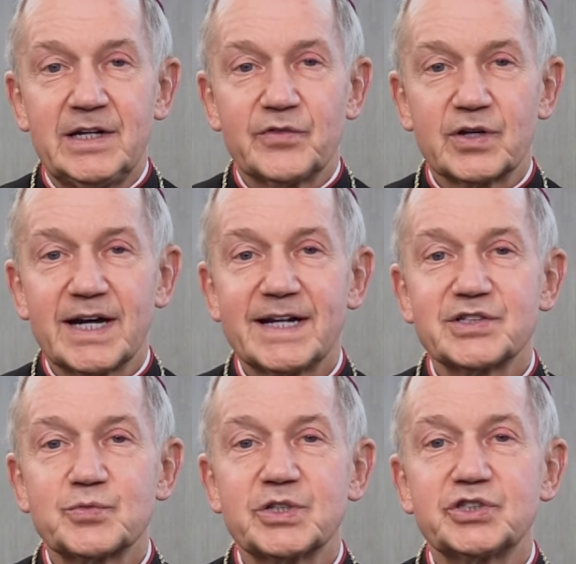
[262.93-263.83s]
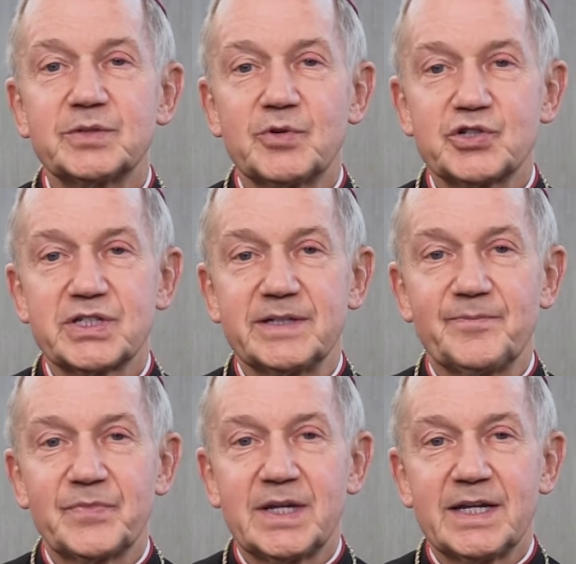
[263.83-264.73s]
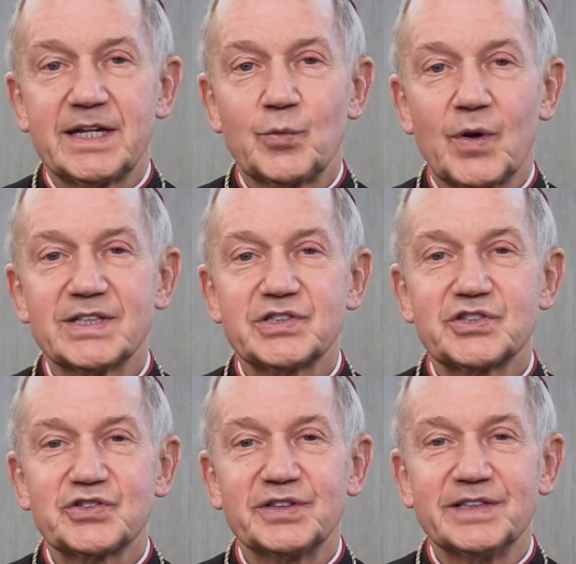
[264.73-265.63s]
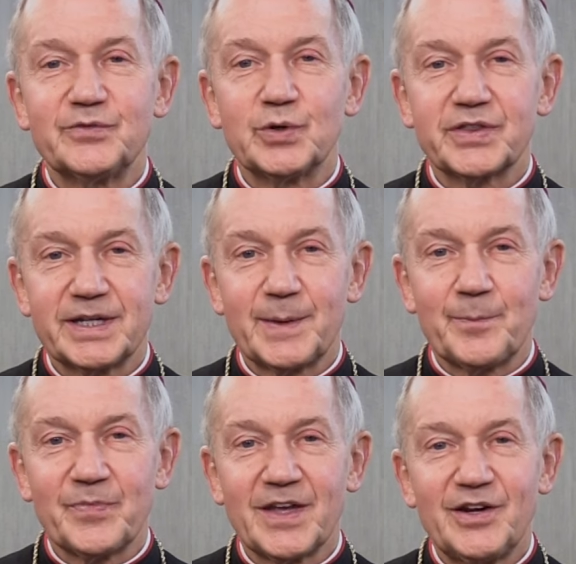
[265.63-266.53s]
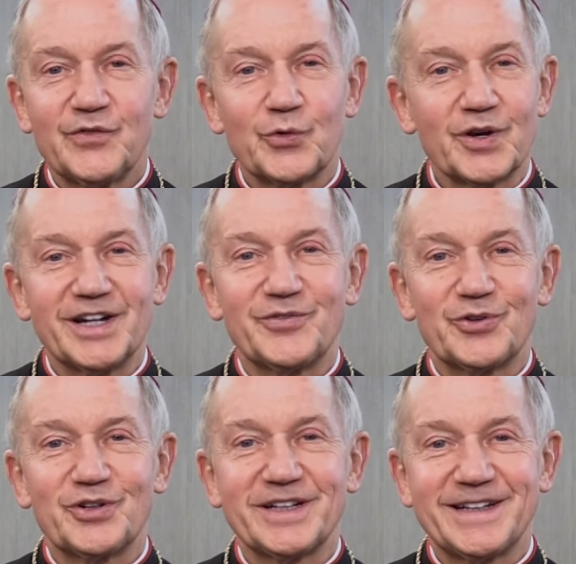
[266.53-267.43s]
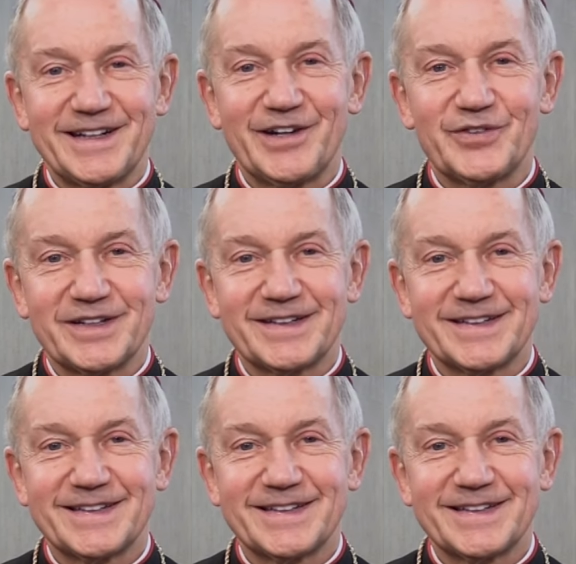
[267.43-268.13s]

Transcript: For God is rich in mercy and wants us to live with Him forever in heaven.